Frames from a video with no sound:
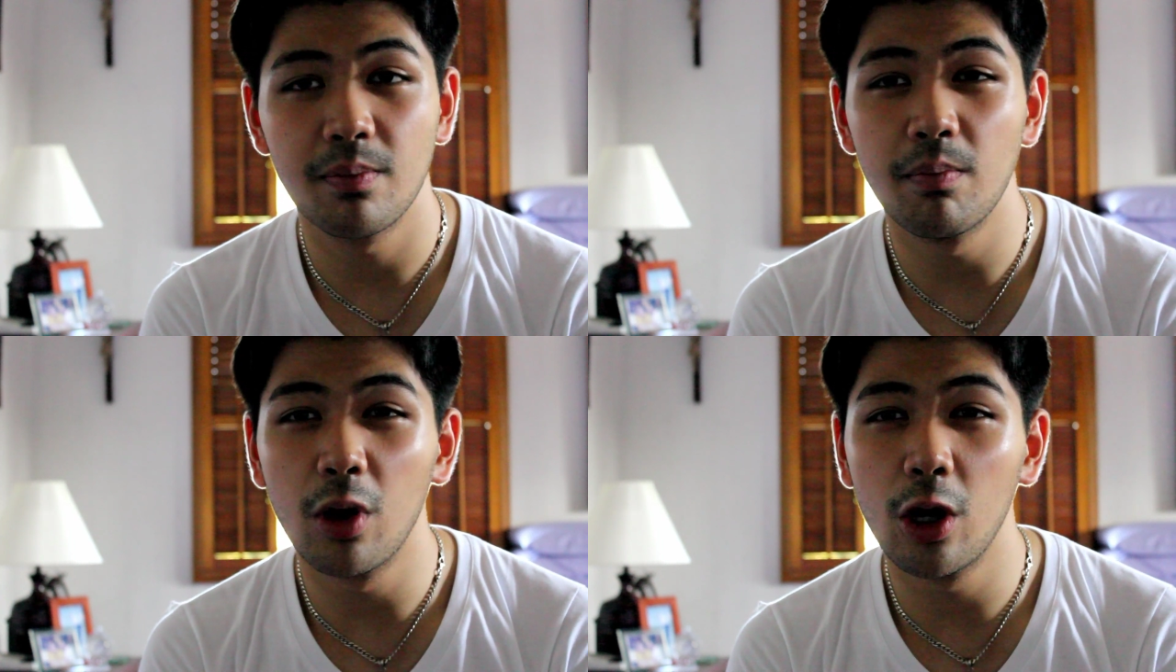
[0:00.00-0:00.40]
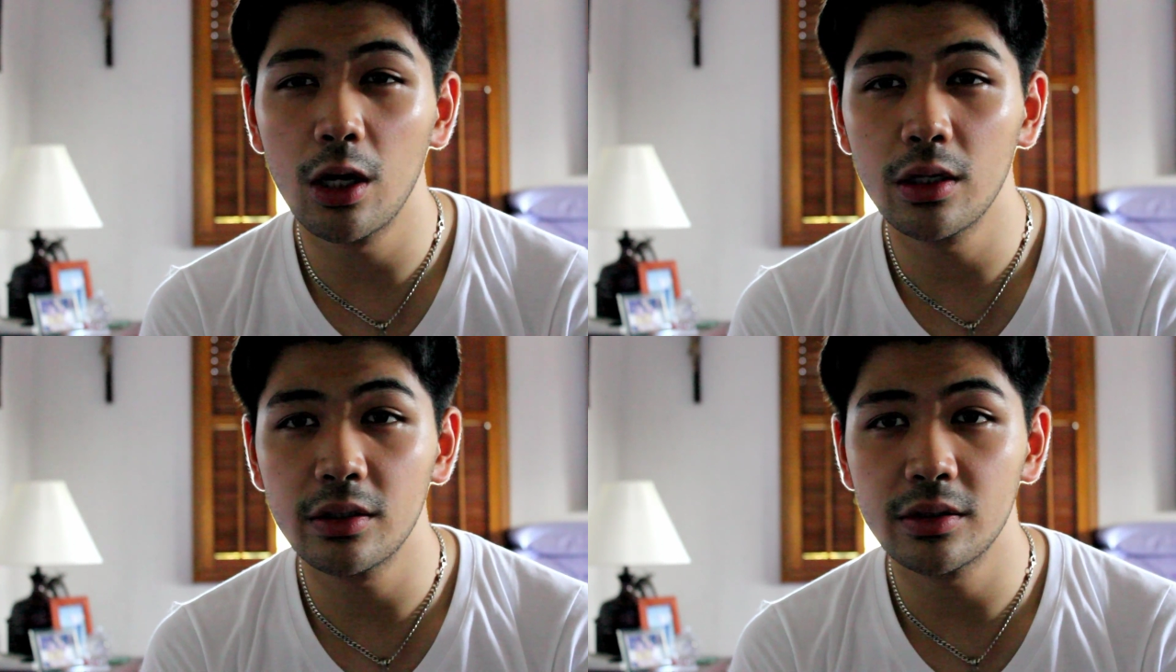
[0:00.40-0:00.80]

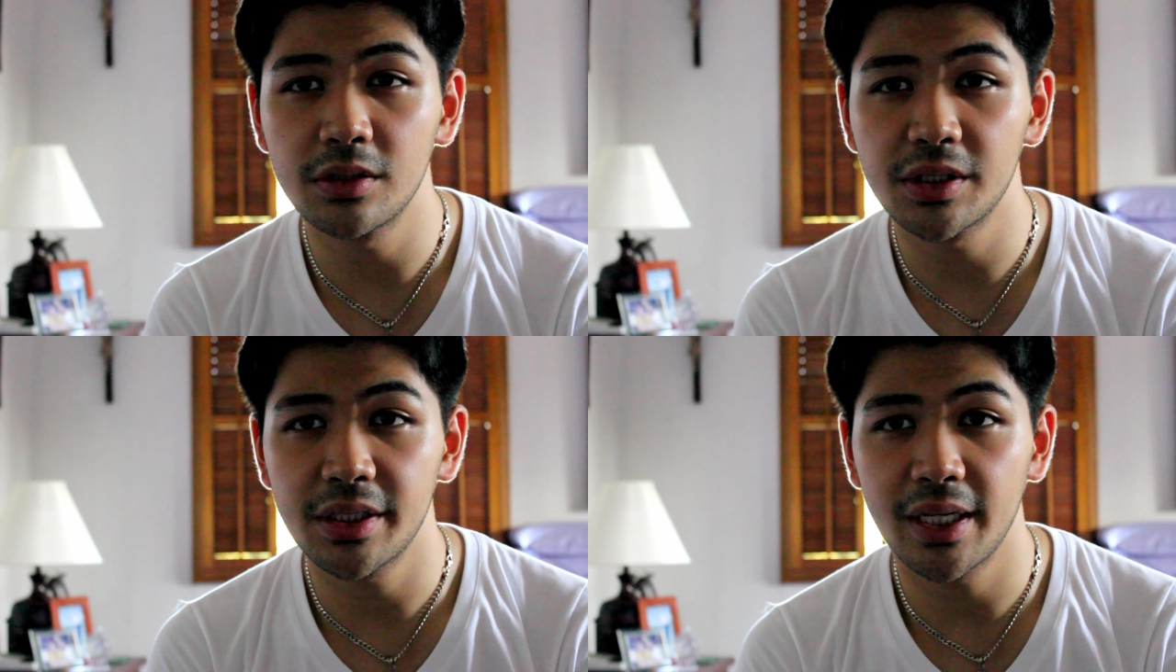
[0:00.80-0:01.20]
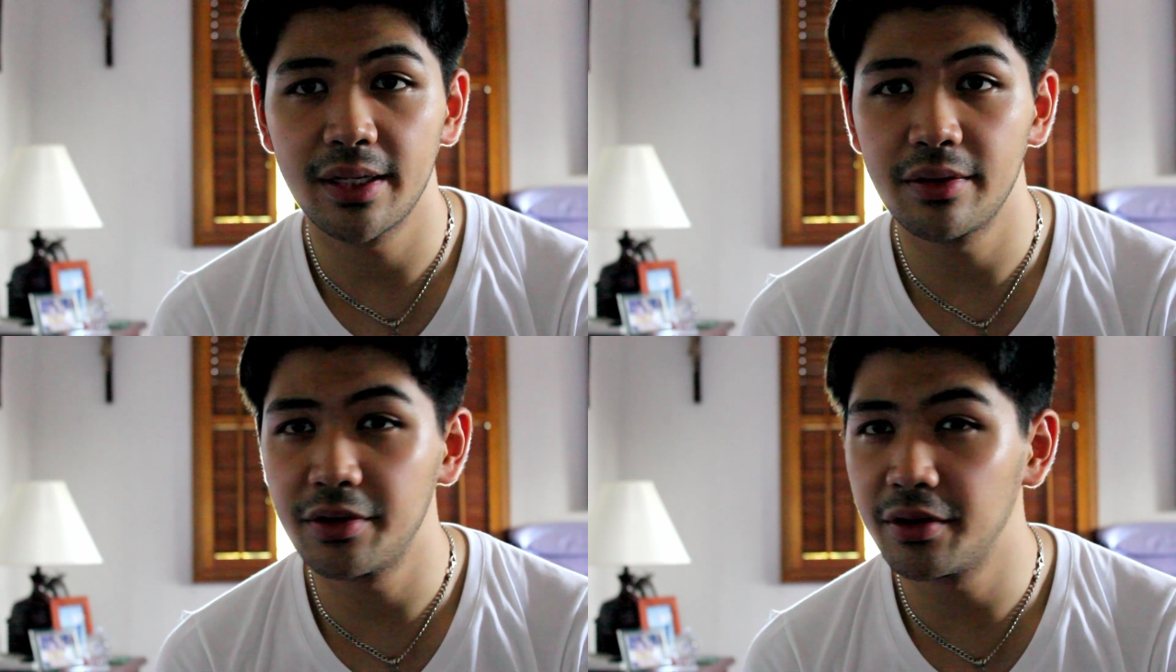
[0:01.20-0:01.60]
malls,
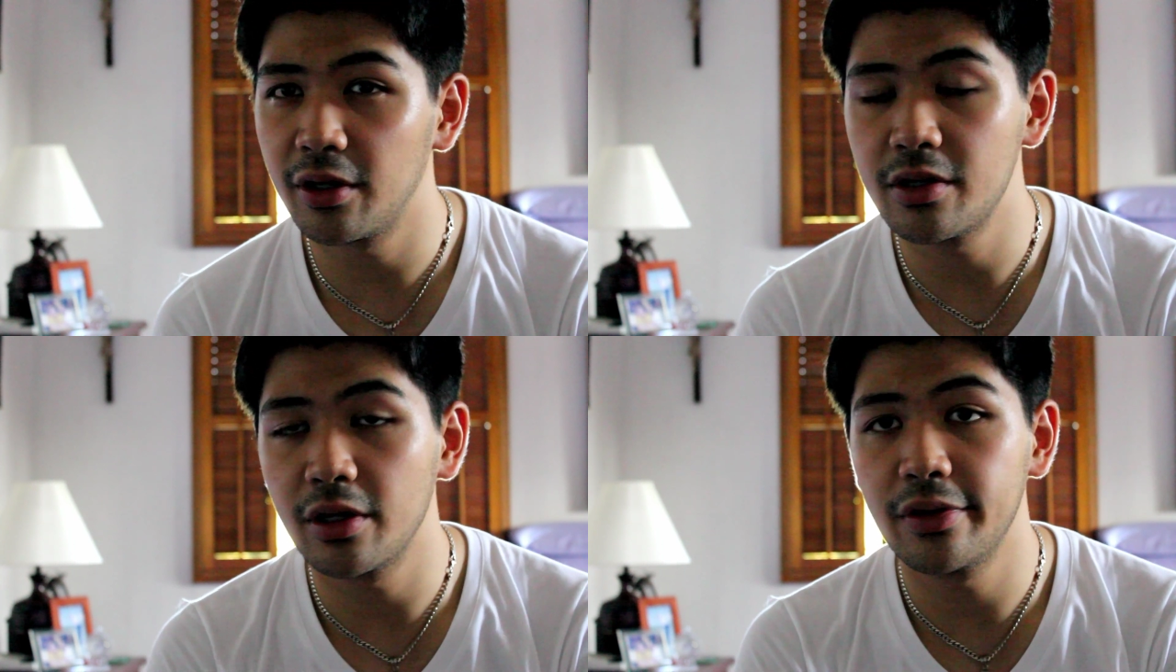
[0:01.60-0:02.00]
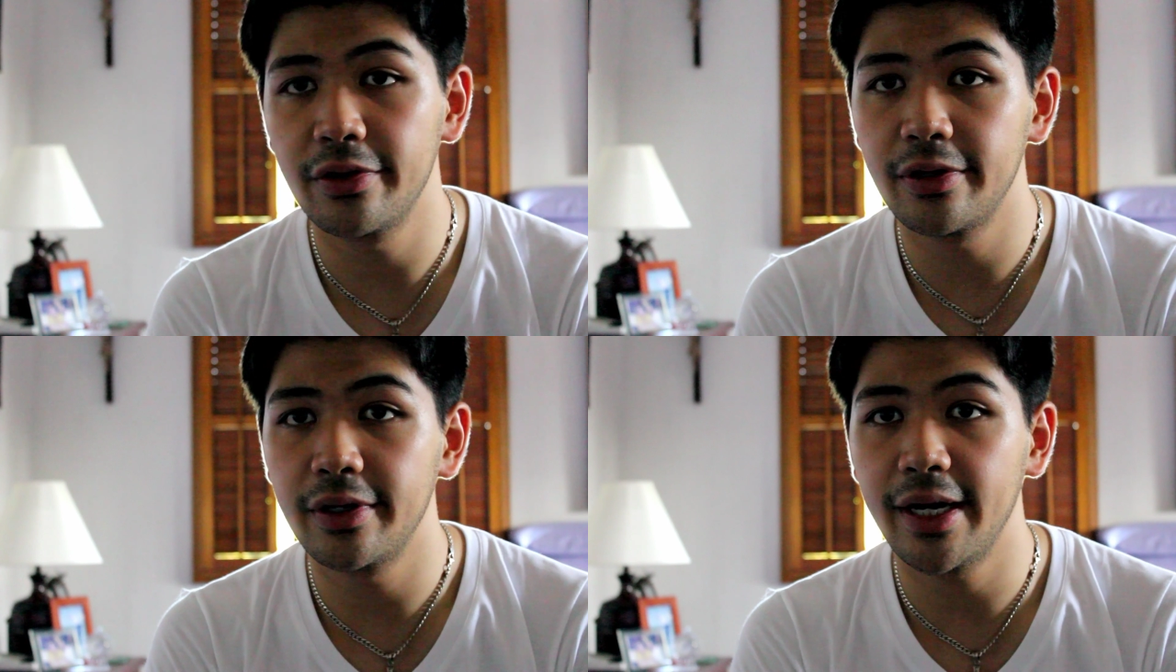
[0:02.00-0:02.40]
and there are
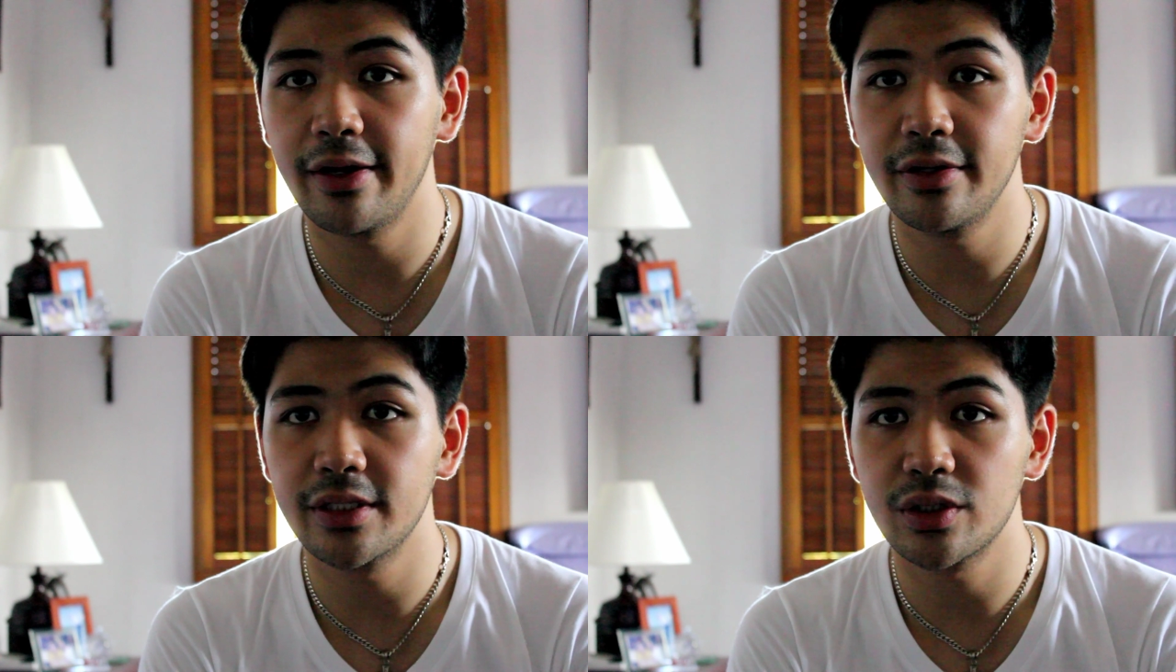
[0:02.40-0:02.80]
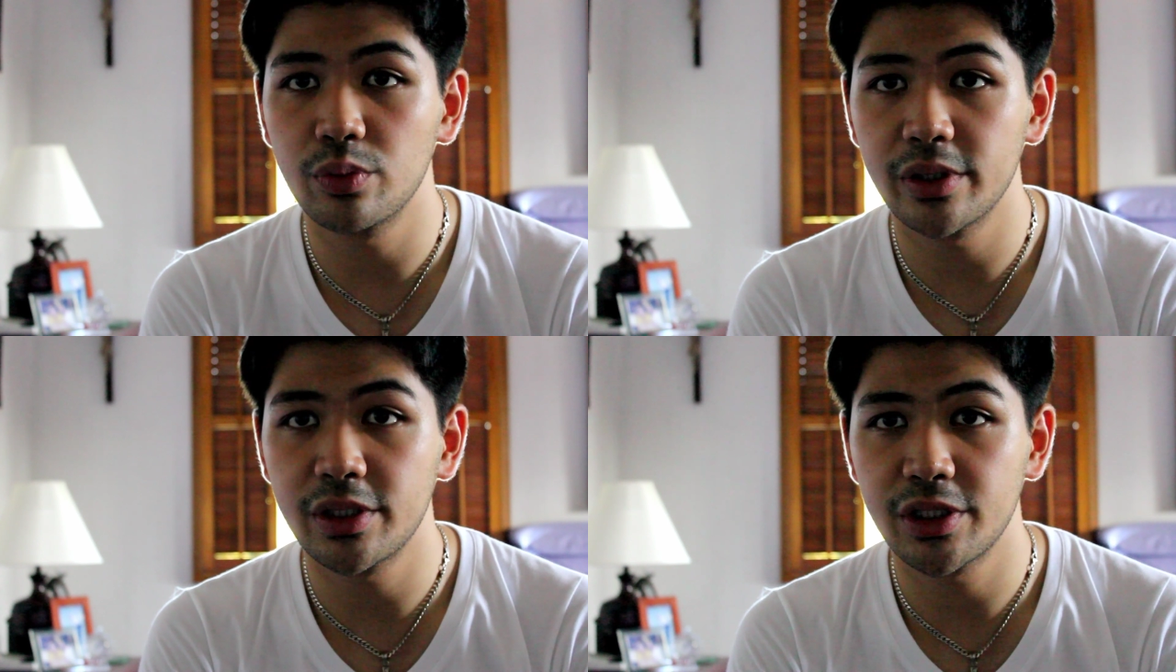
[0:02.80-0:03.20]
other areas
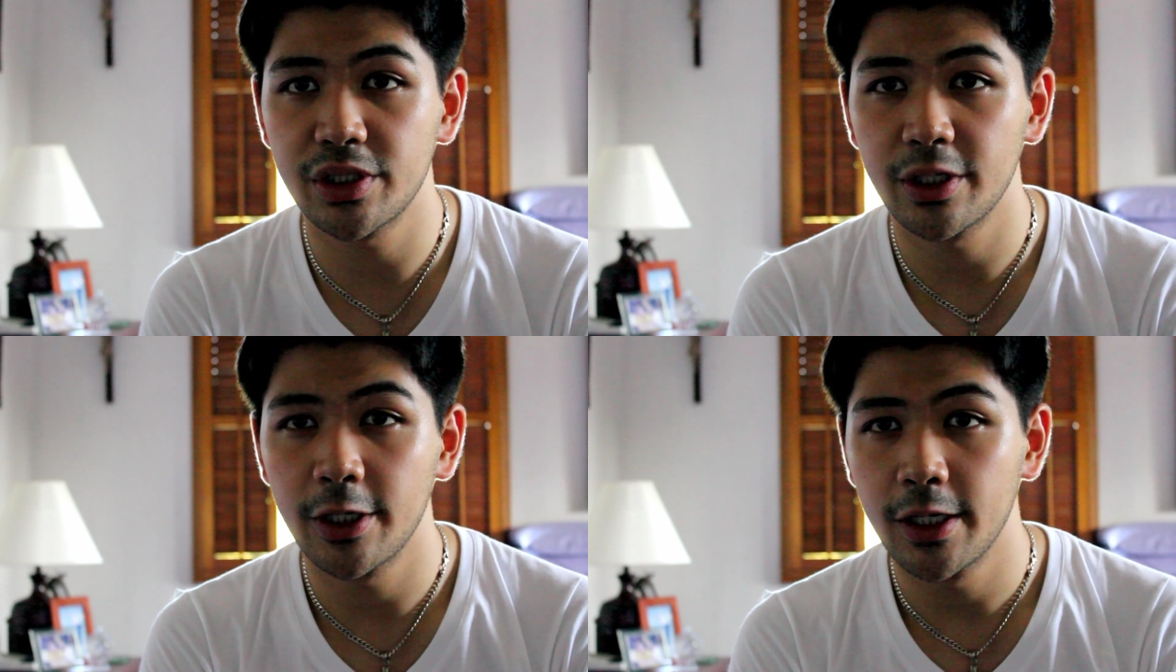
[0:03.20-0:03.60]
which